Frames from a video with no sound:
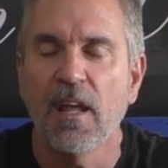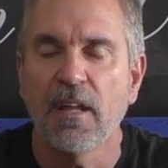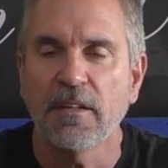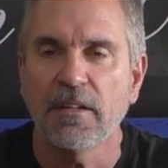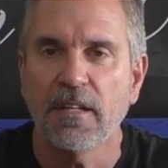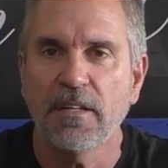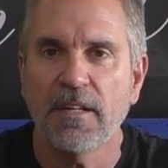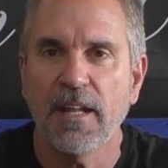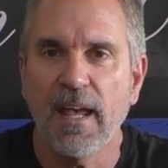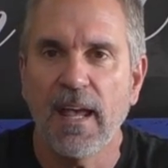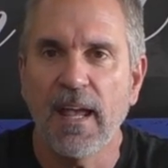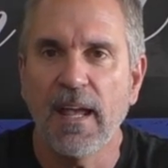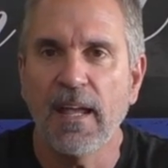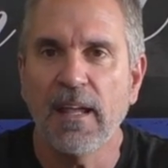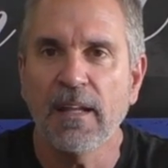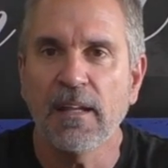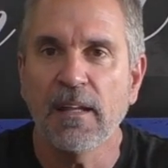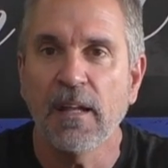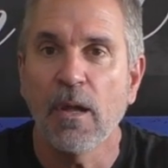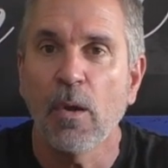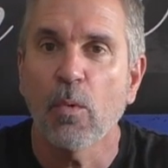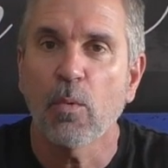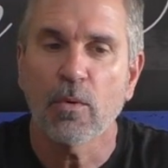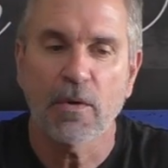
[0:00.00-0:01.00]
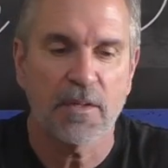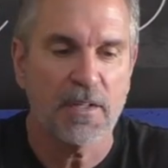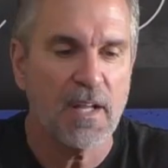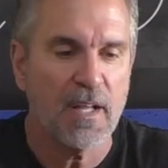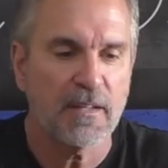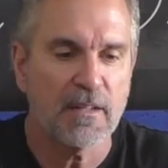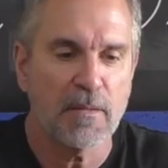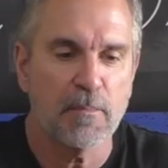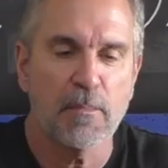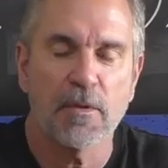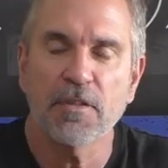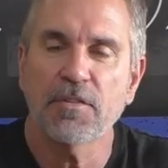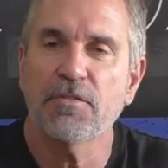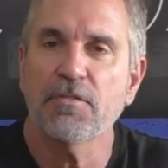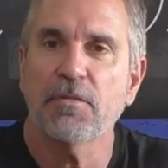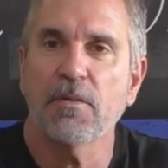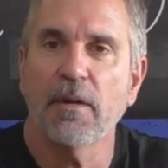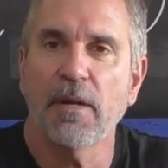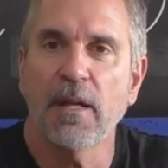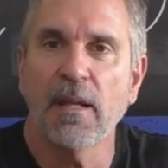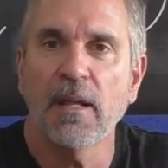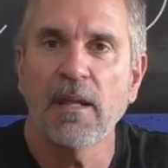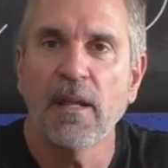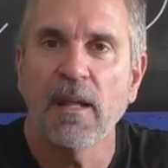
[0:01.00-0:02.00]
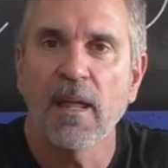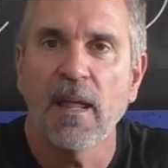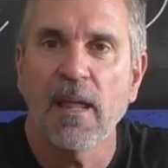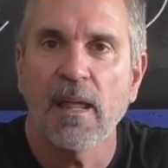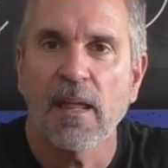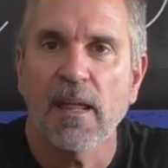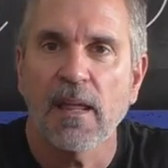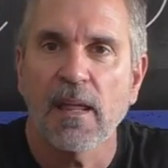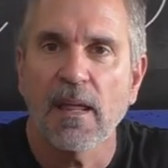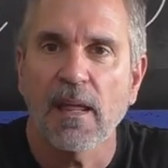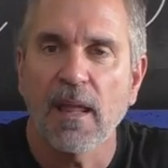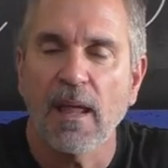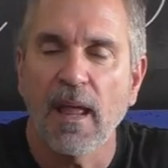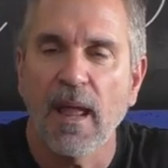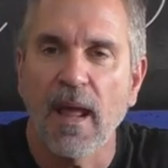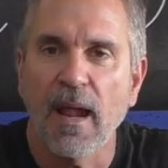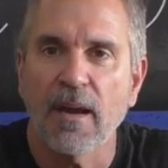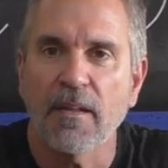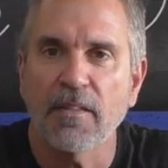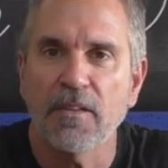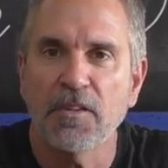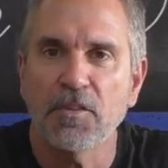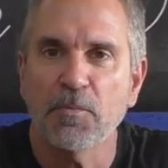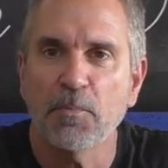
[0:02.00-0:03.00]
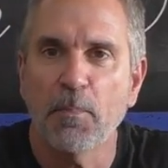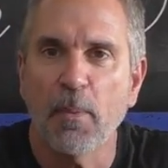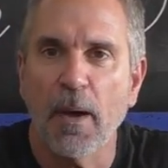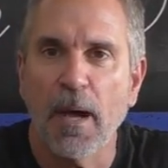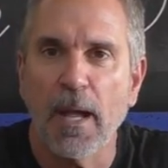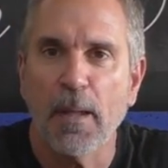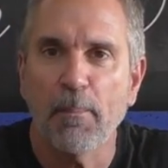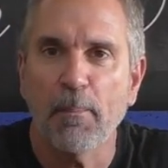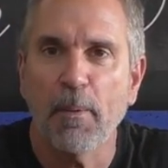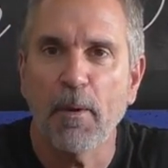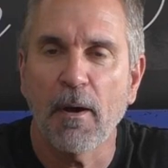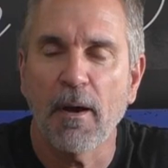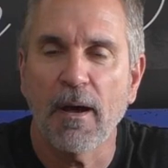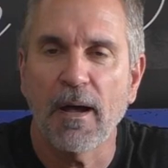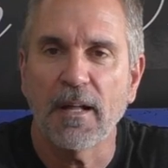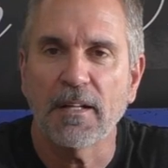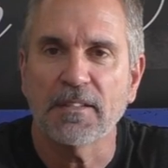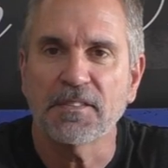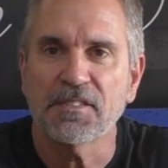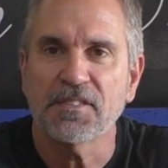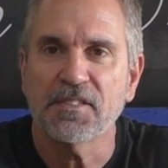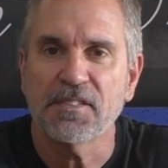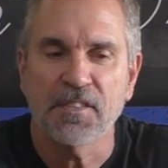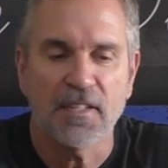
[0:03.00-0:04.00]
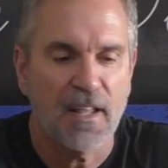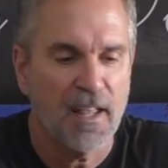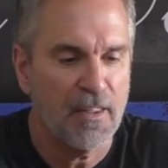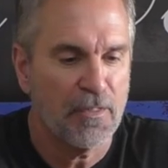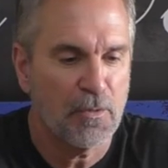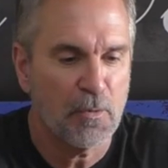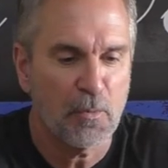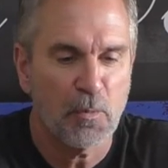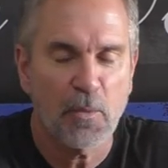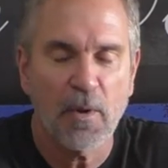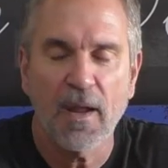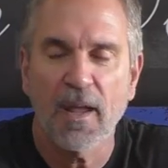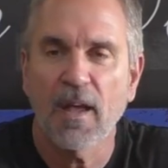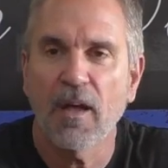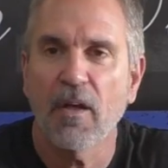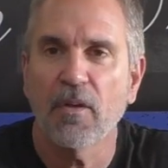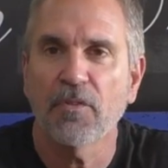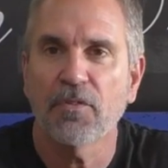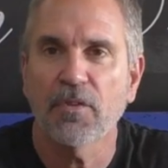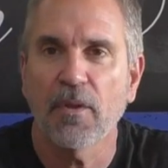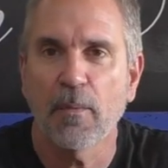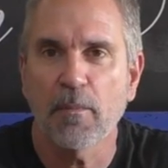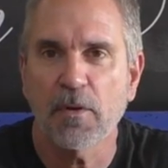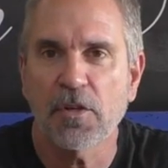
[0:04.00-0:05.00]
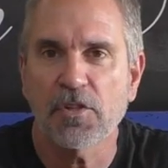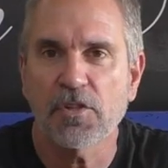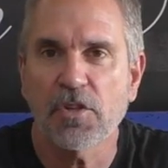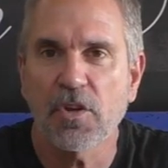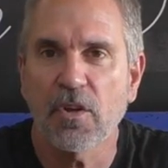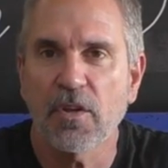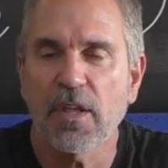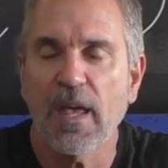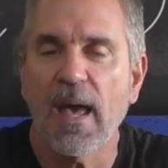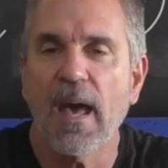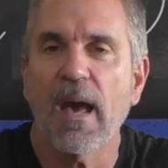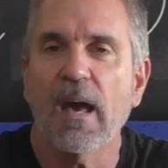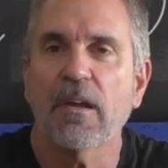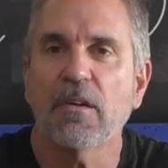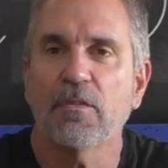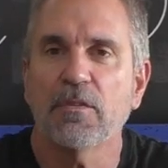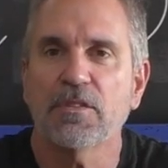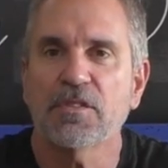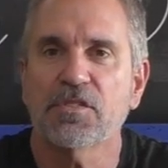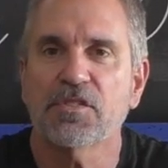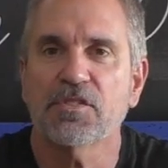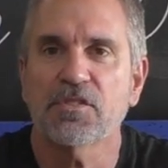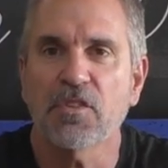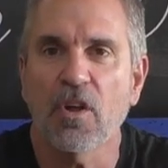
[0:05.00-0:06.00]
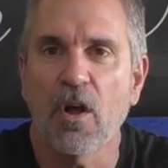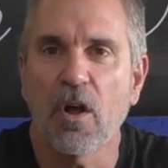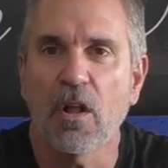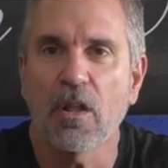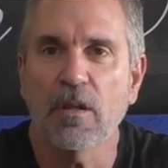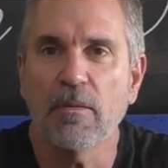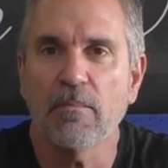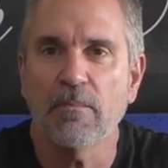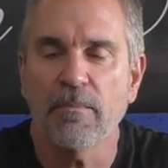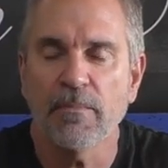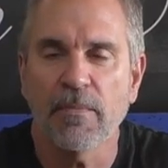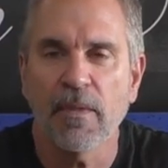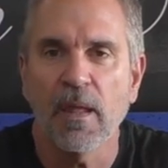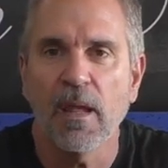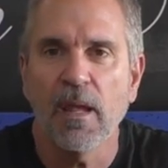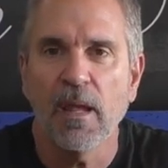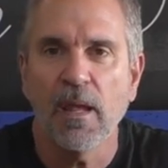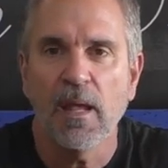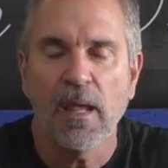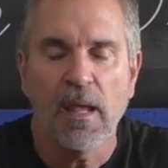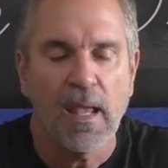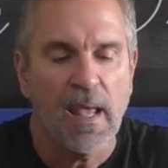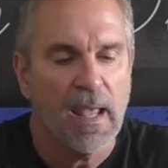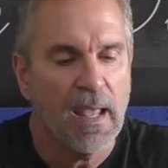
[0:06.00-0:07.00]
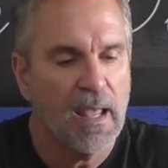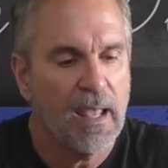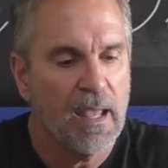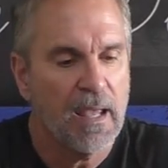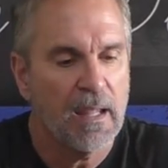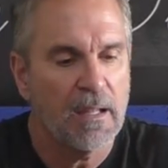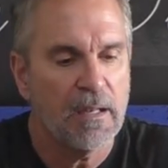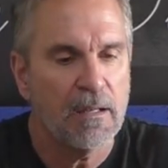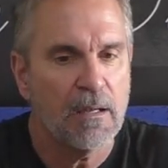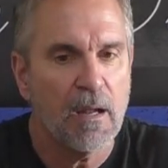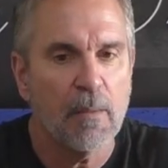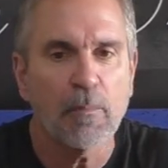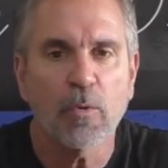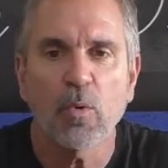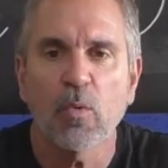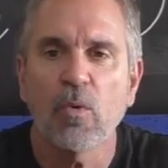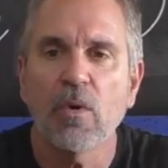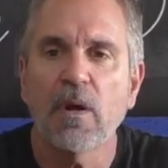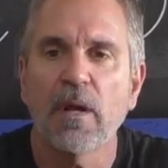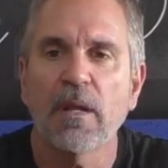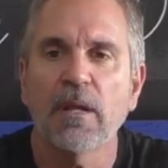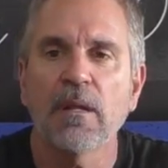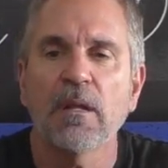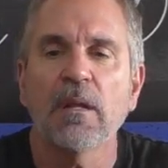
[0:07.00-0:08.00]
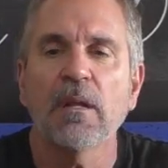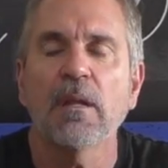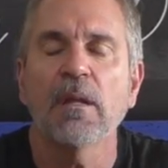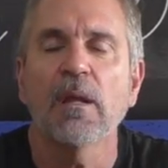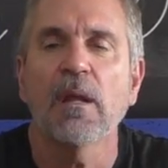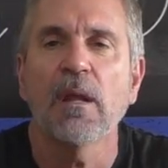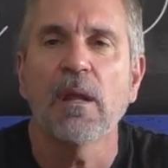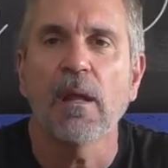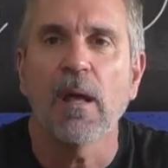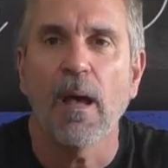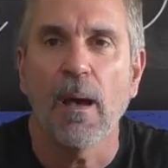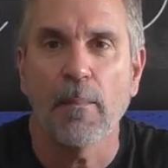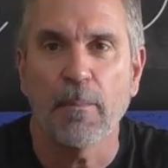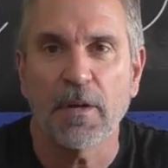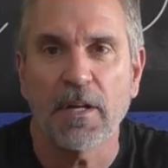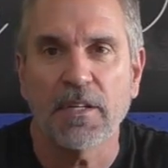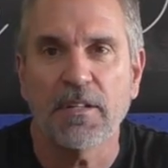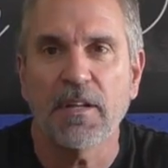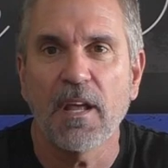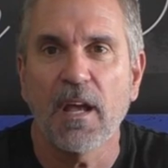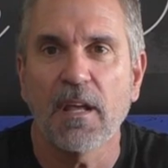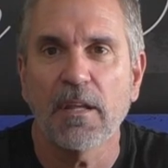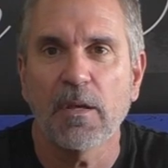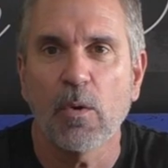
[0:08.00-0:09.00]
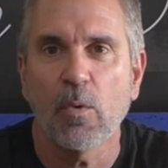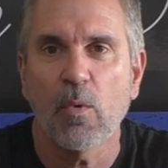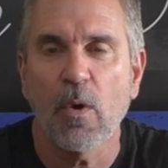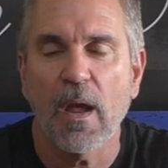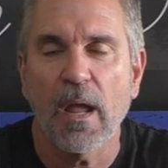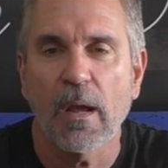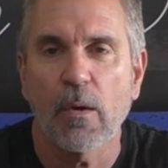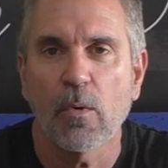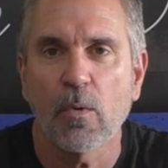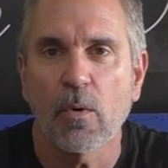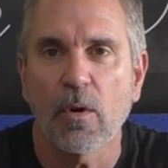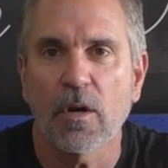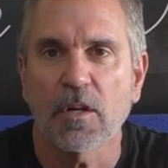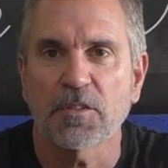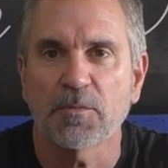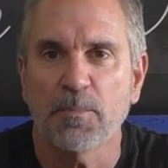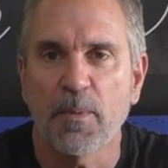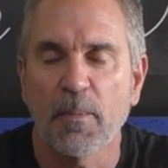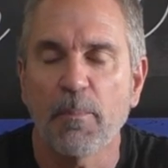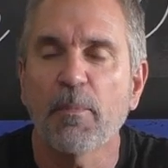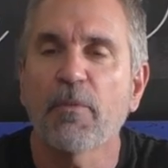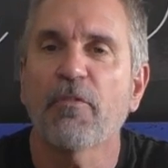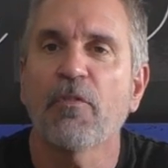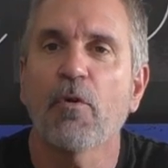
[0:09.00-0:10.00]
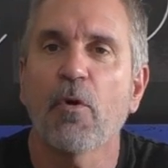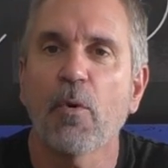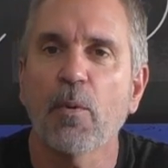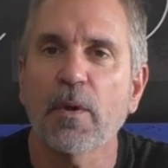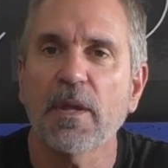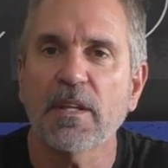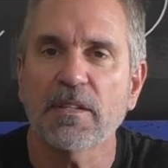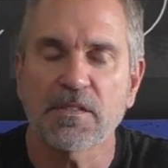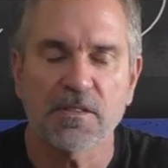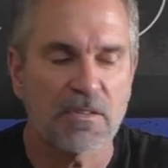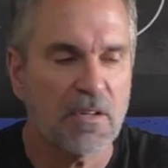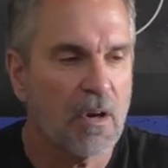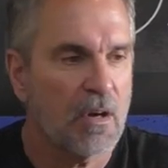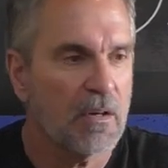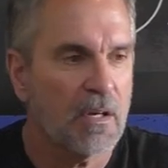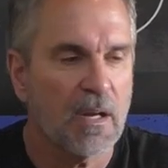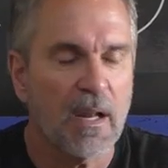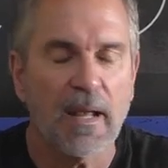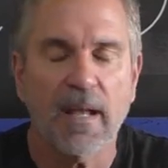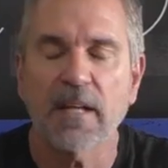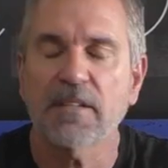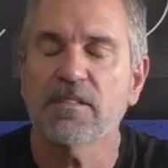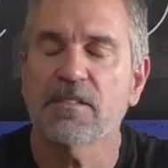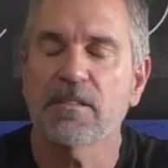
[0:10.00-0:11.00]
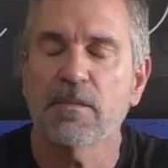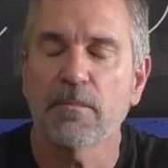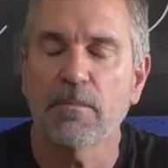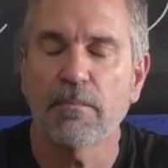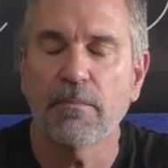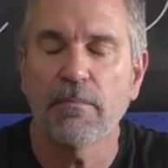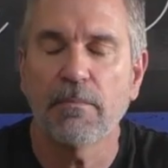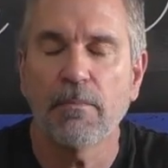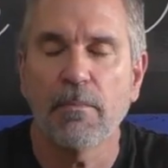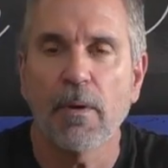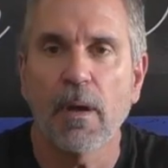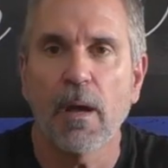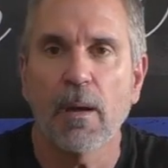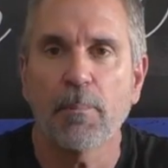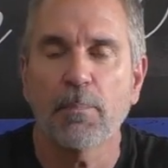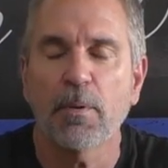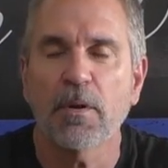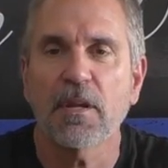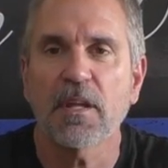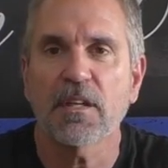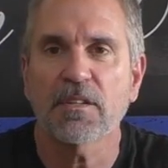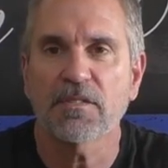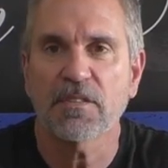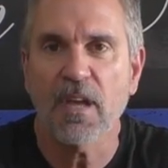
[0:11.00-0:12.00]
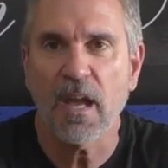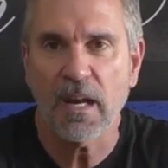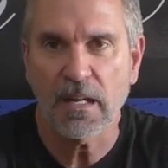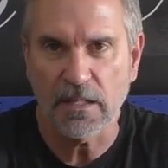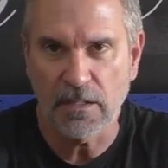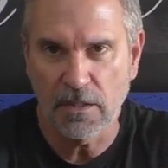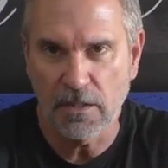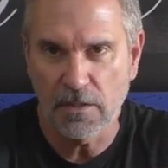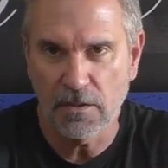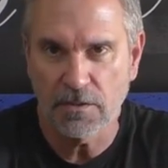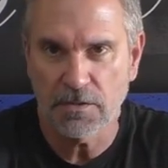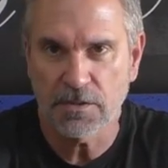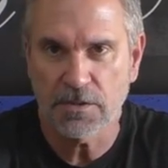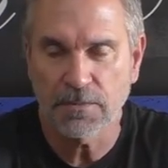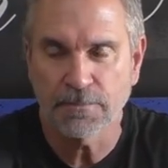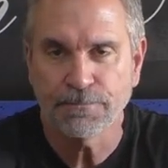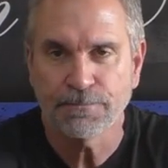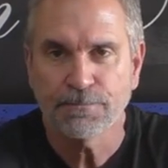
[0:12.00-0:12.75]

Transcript: Today, we're going to take the mystery out of these bipods and the rails. I'm going to show you how to install them. And number one, I'm going to tell you why it works. But before we get started, I got some pretty exciting news.